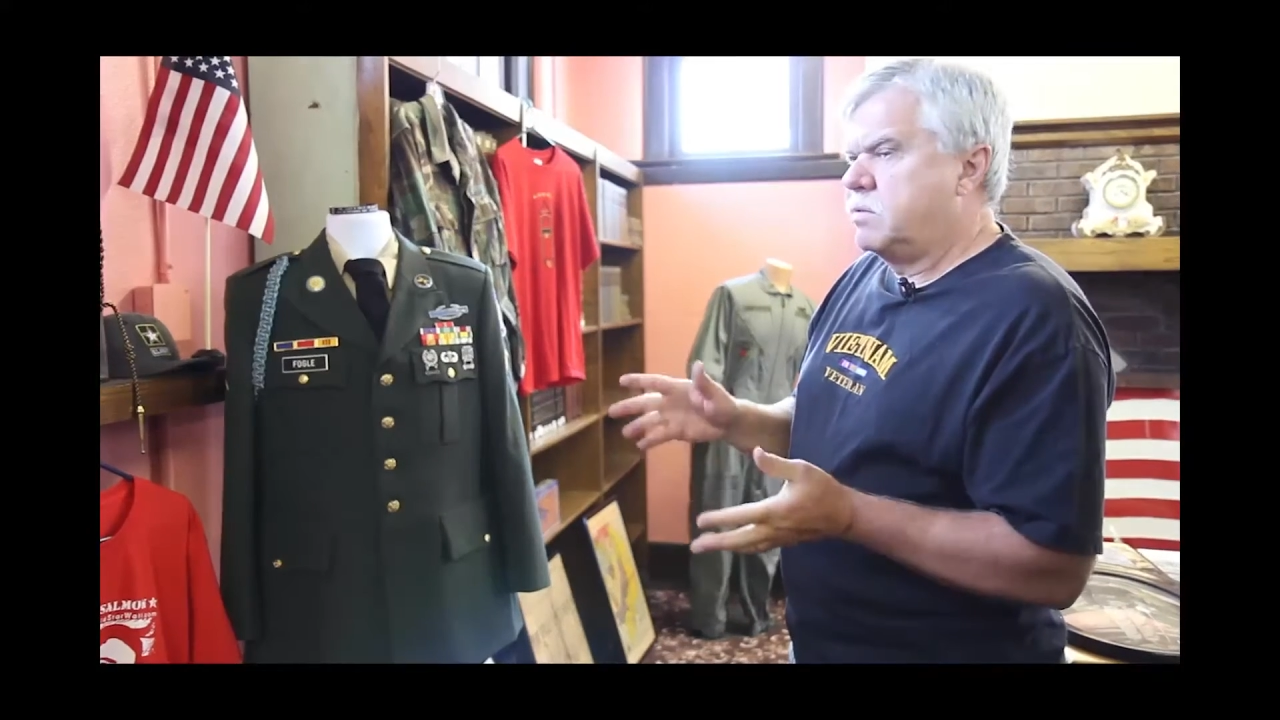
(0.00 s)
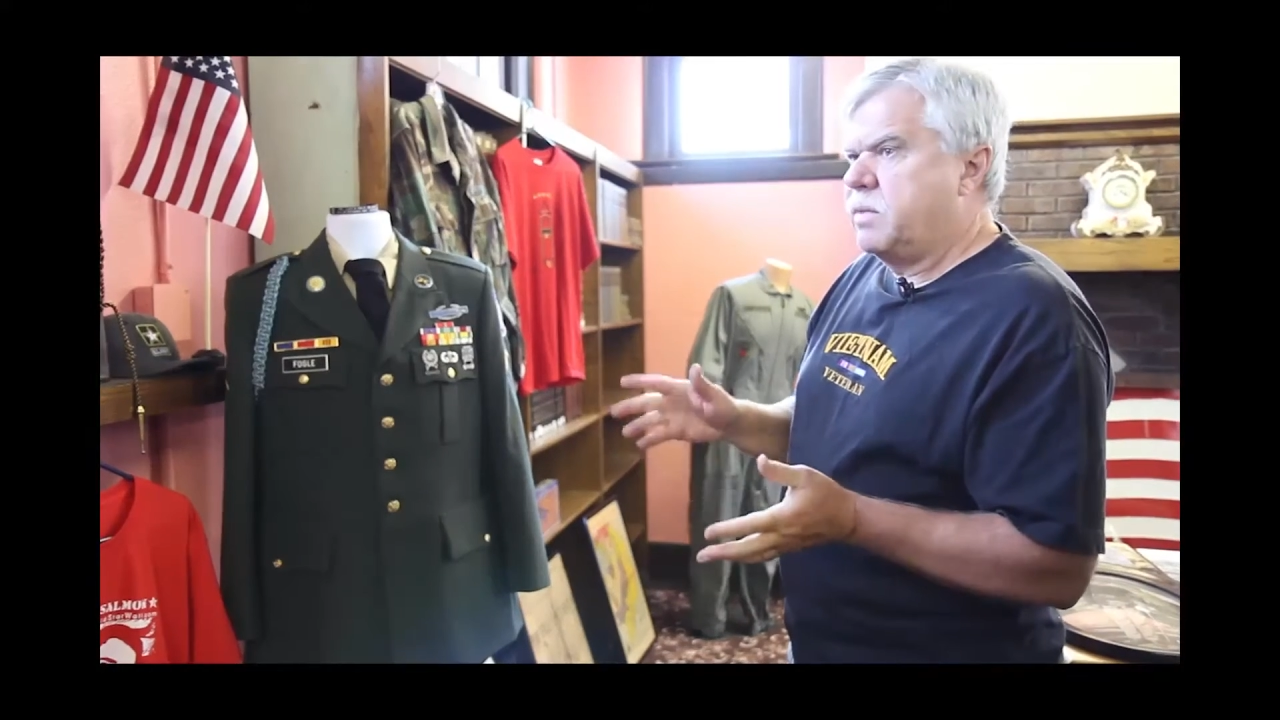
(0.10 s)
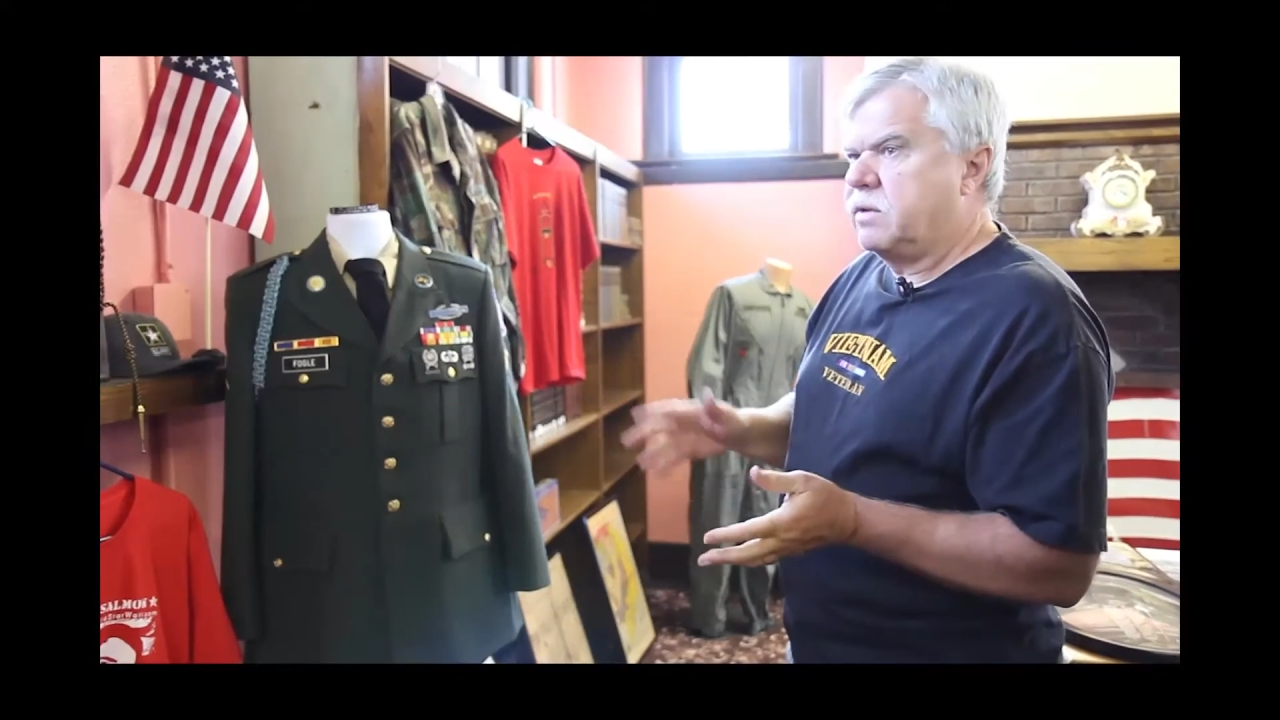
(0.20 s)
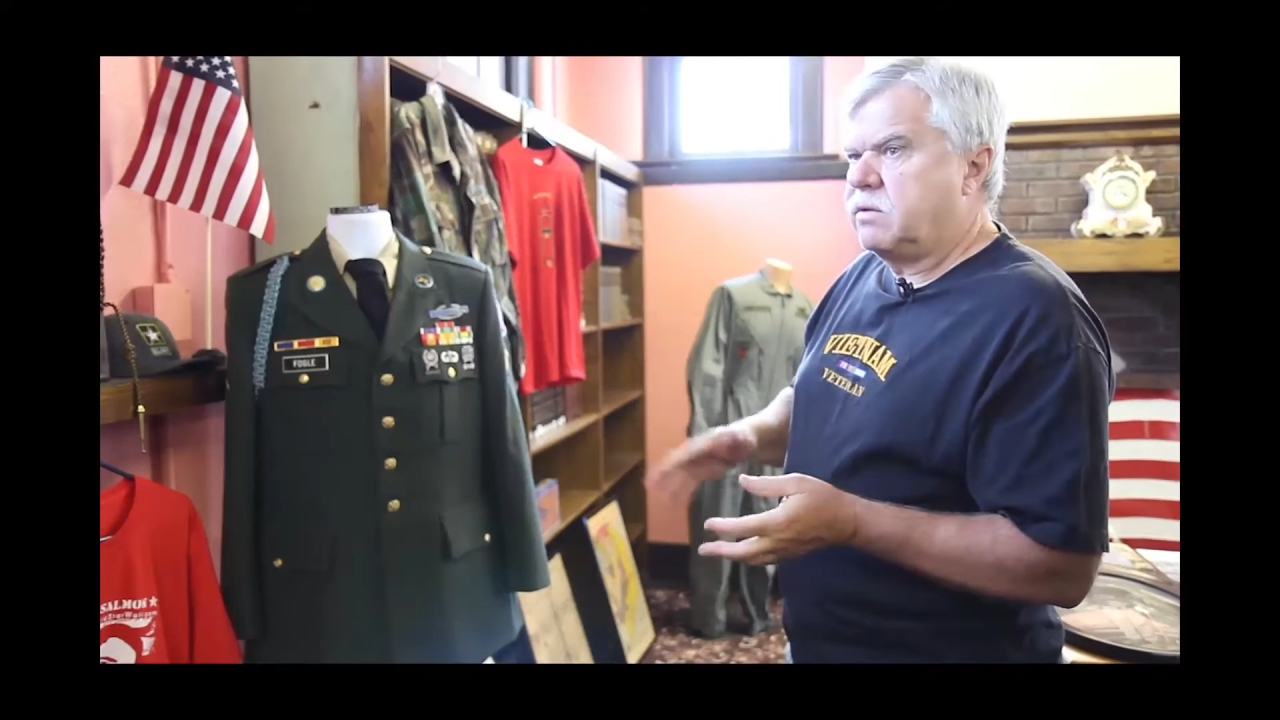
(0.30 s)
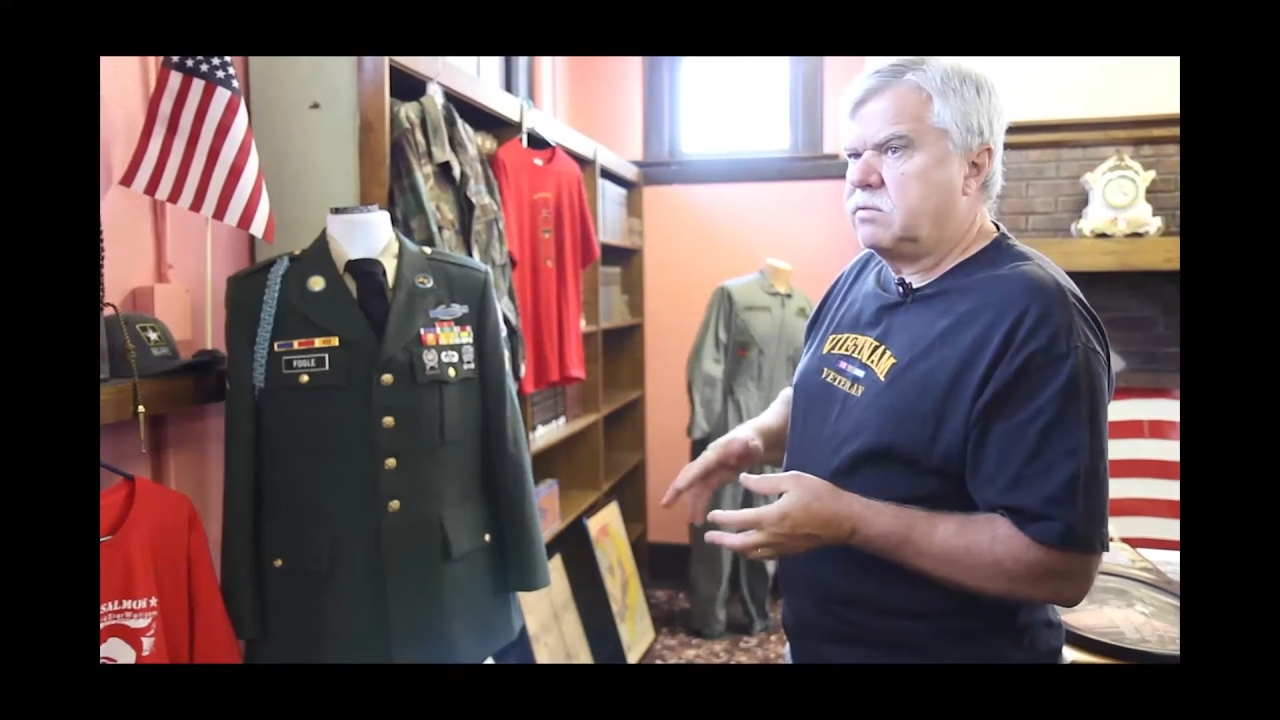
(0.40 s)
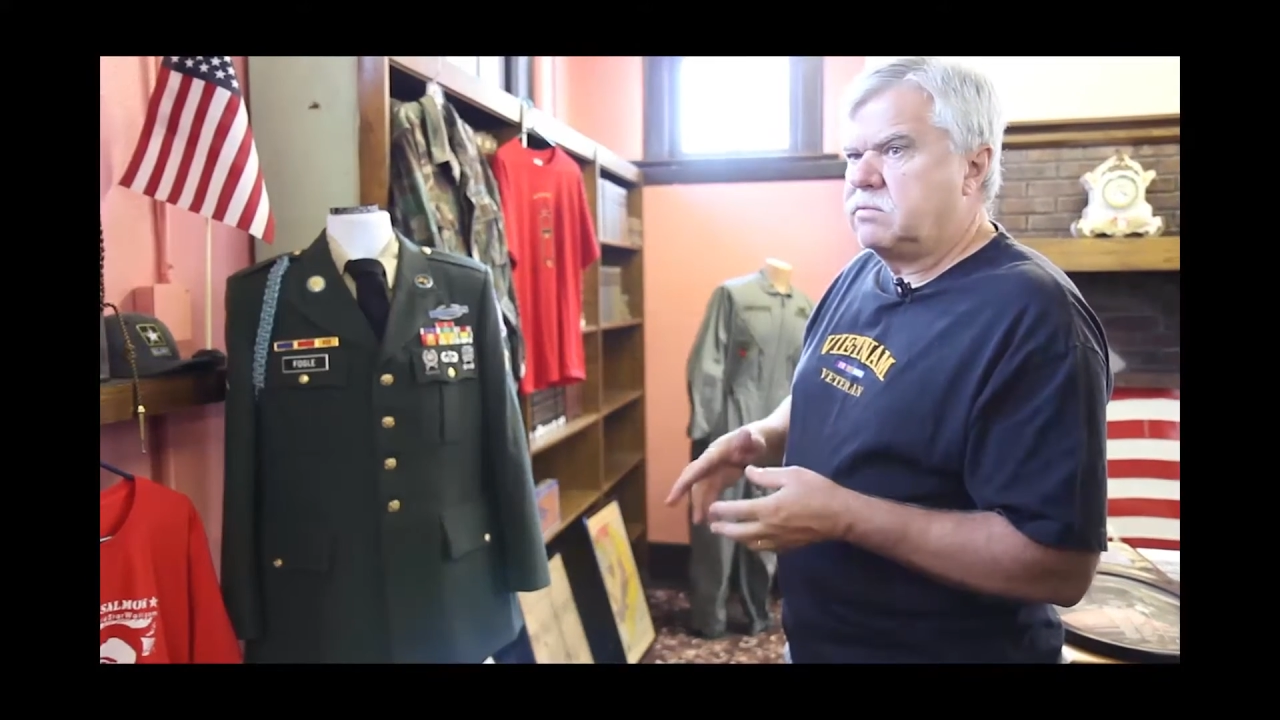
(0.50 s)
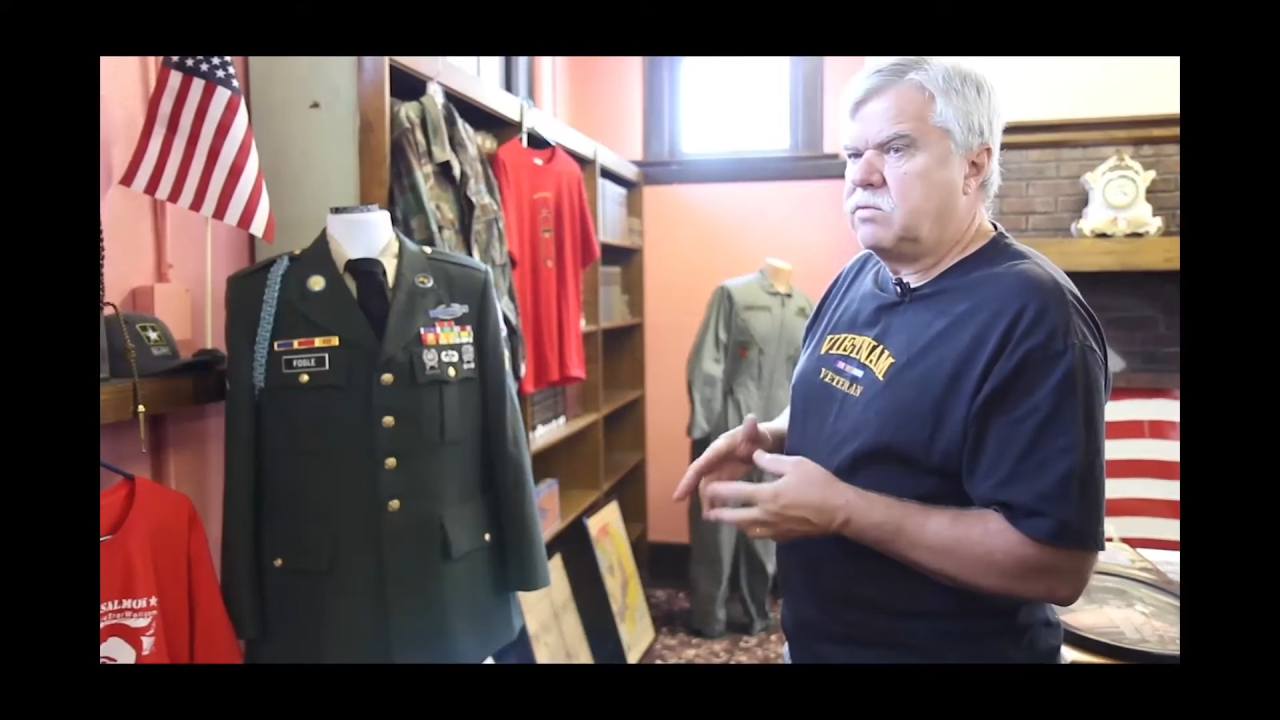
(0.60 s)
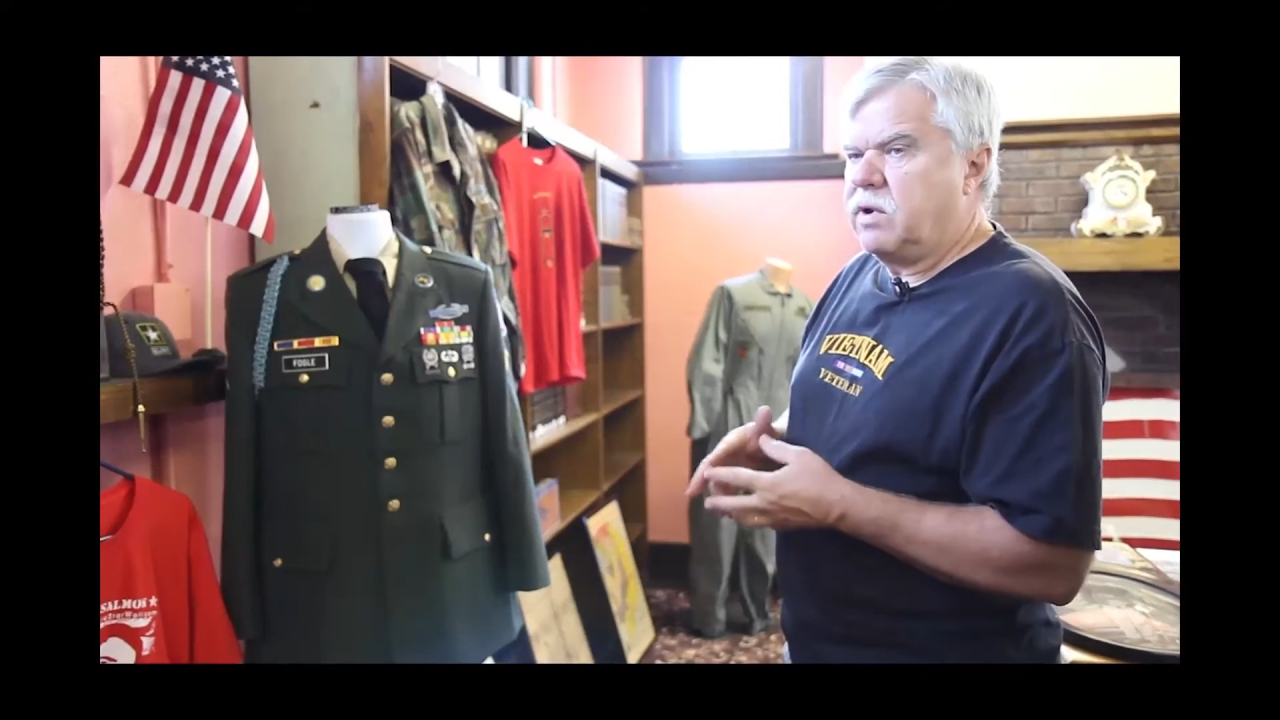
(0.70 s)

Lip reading: up there were about